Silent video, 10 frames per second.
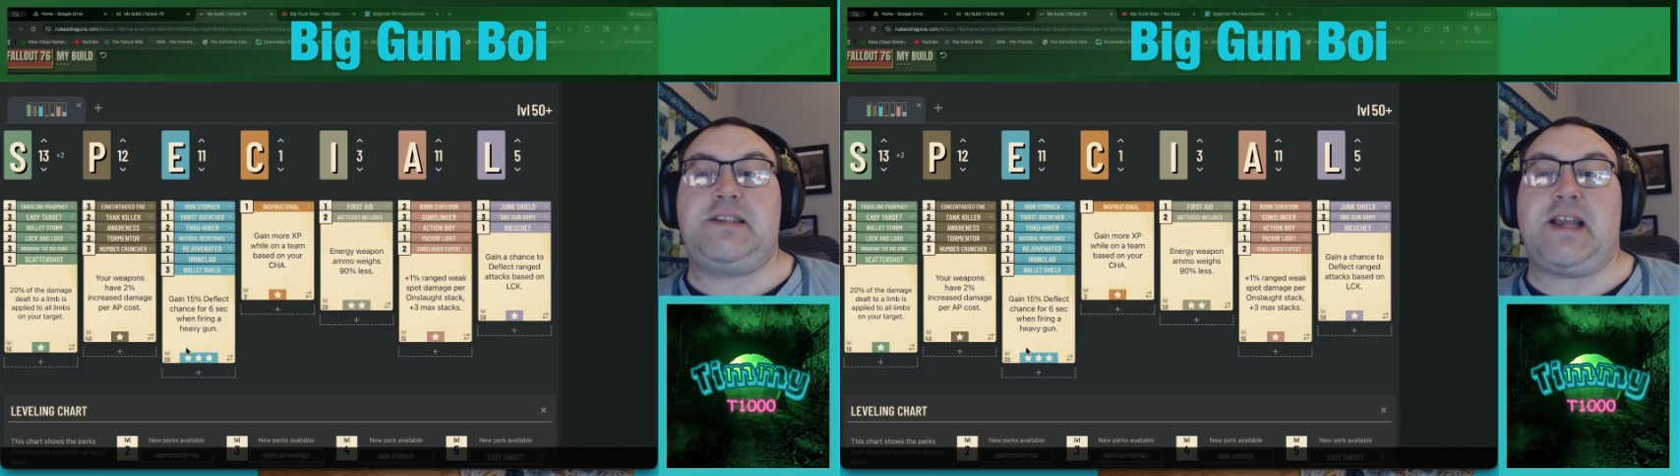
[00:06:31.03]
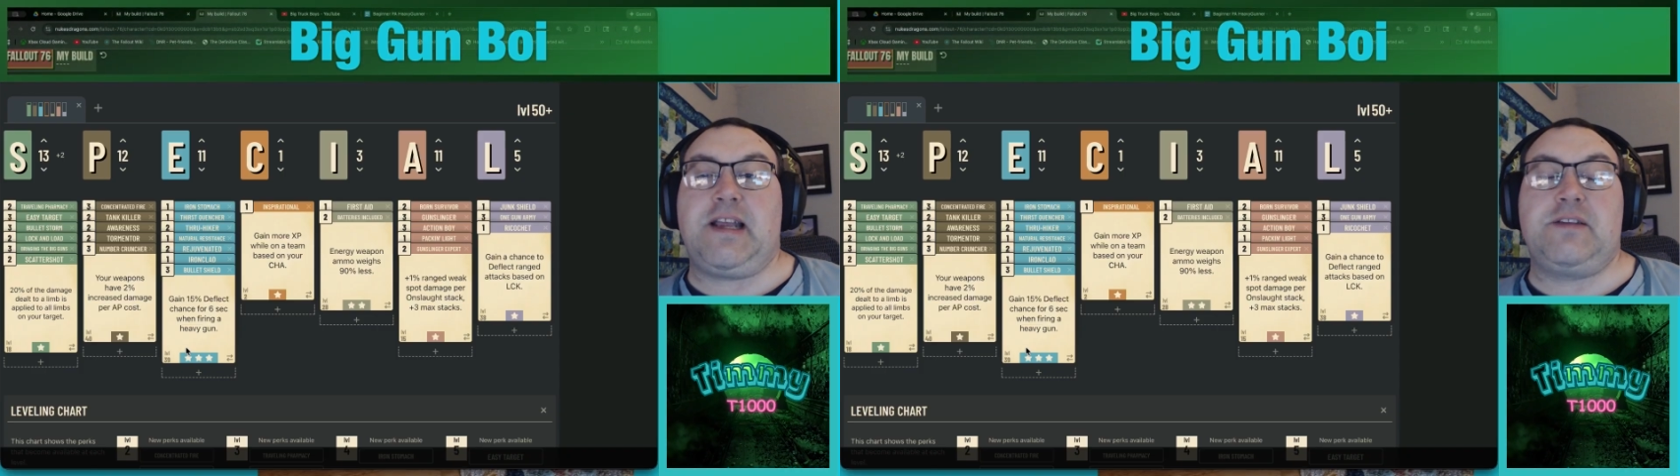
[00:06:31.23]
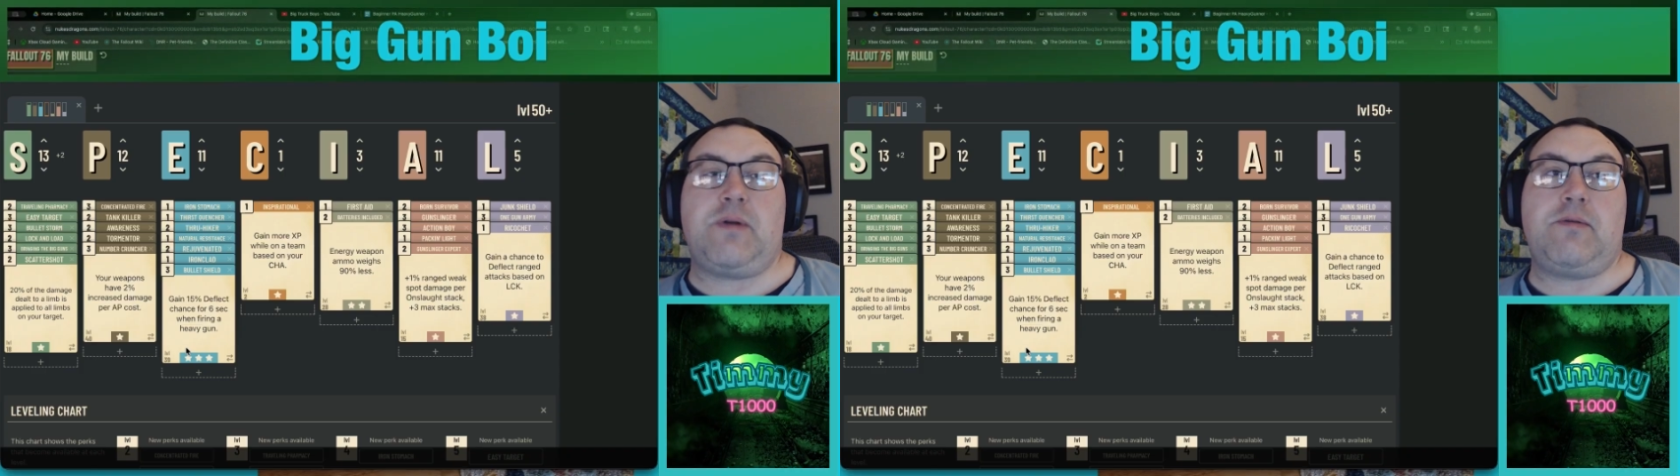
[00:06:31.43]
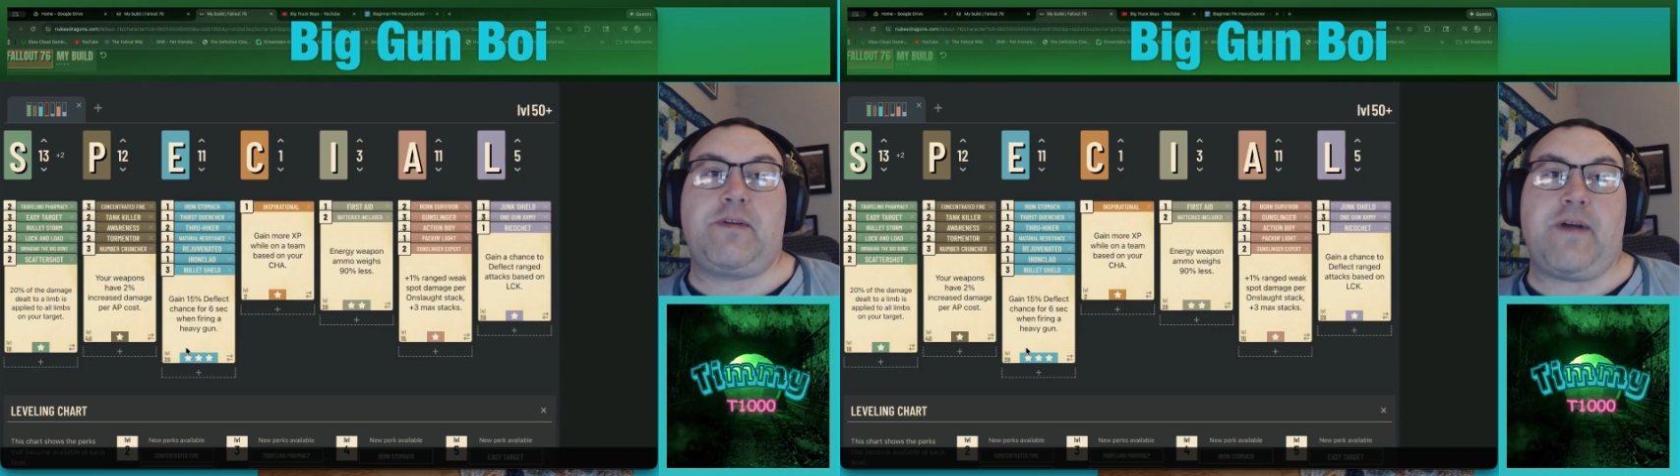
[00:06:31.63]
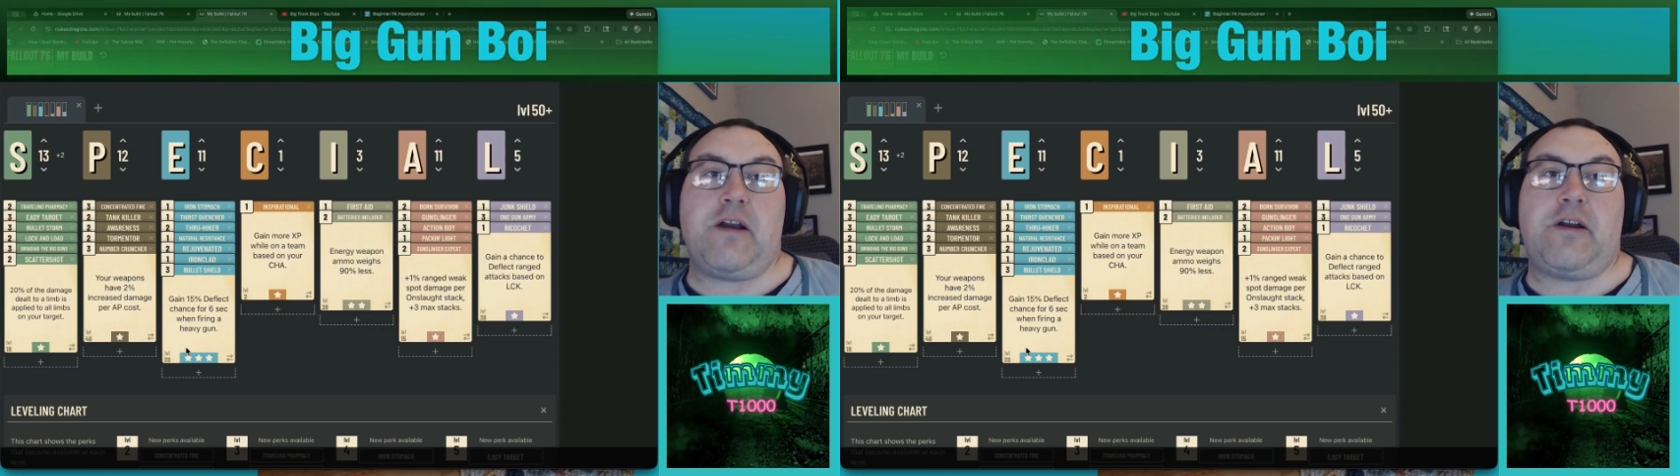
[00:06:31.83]
seconds while we're
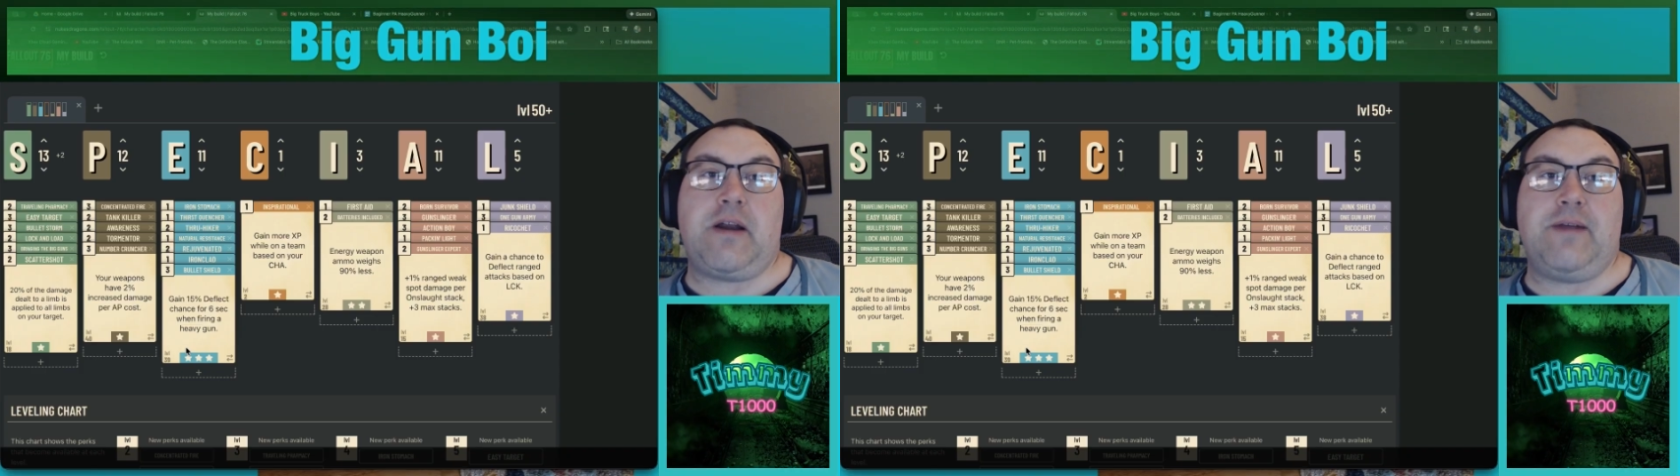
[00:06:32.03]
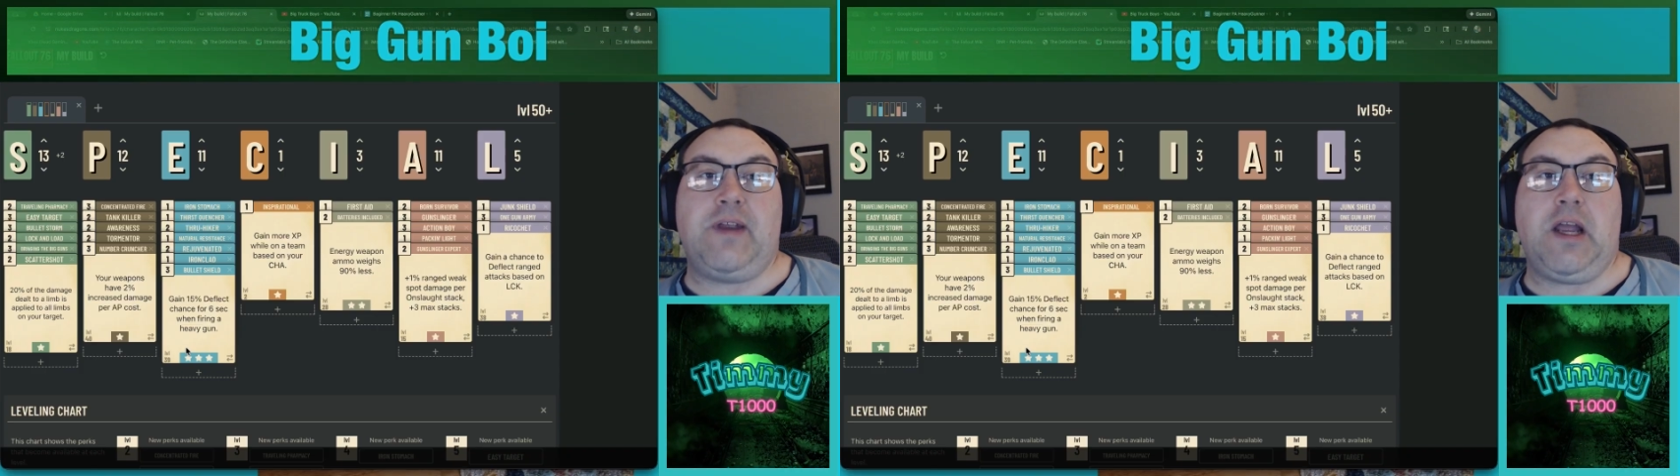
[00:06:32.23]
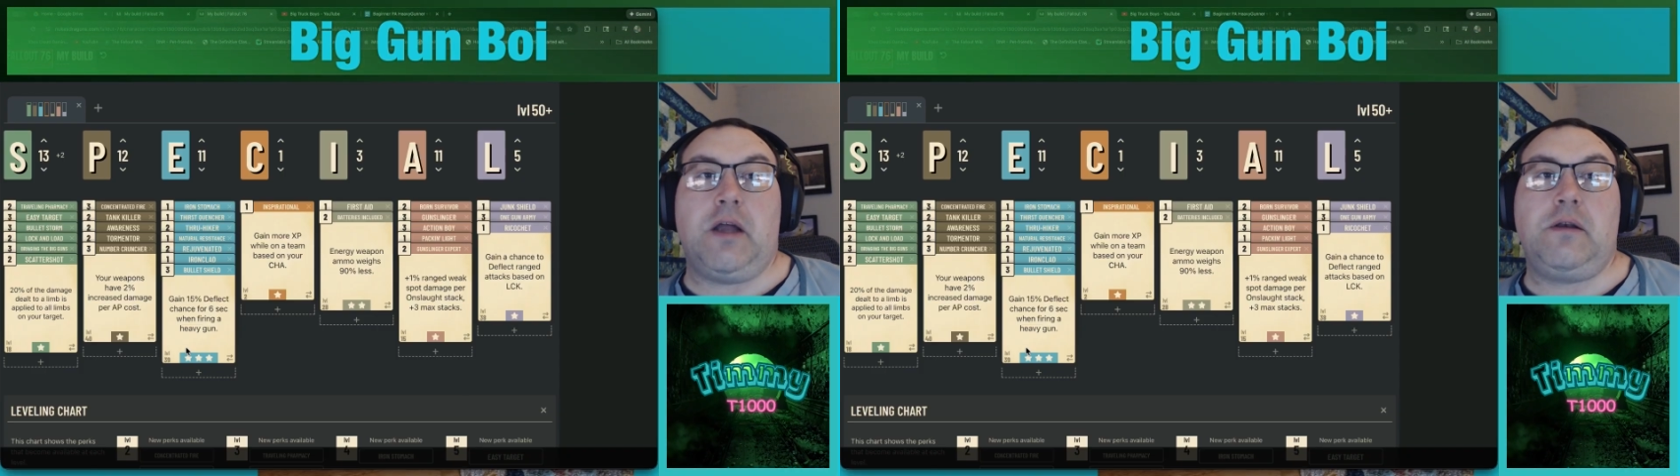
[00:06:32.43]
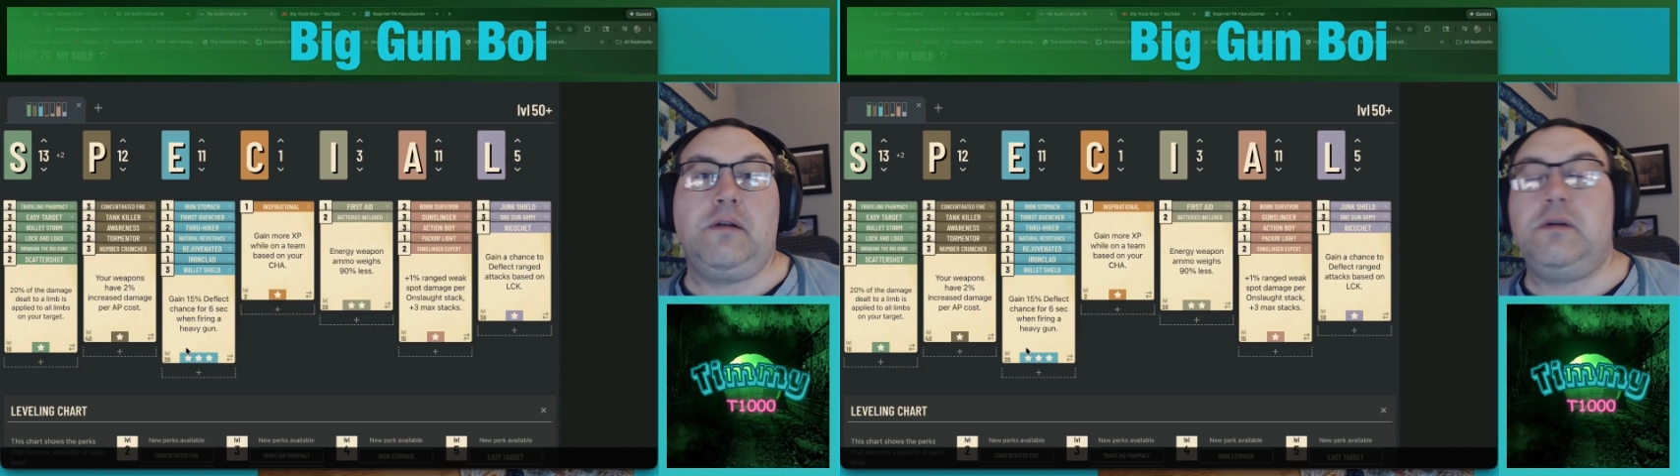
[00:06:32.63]
firing our heavy gun.